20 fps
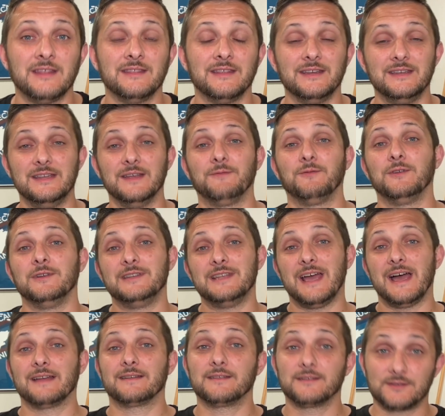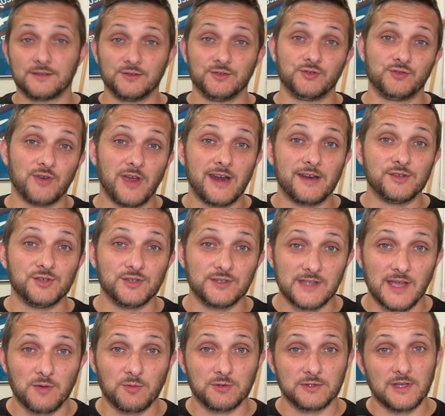the different tactics and strategies
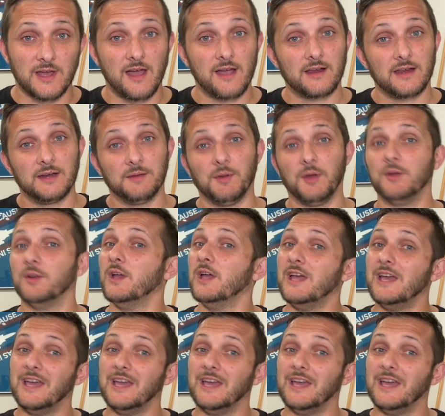that we're talking about.